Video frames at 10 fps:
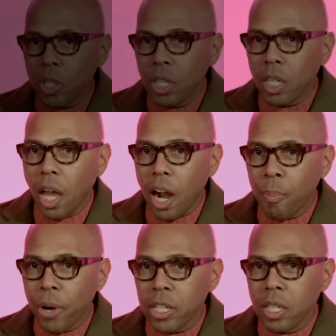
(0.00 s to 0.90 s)
so I think our
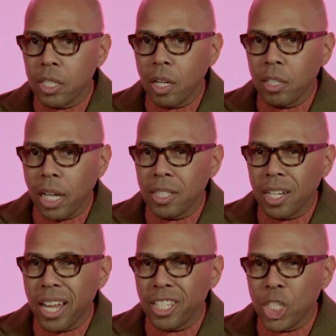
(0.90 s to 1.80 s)
presence at, at
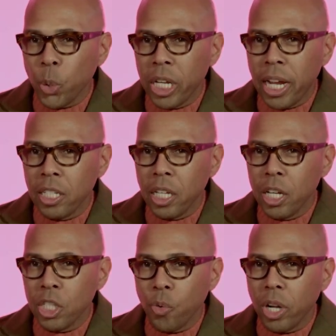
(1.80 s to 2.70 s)
Sundance in 2019
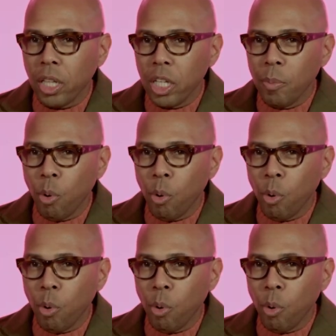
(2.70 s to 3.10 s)
is critically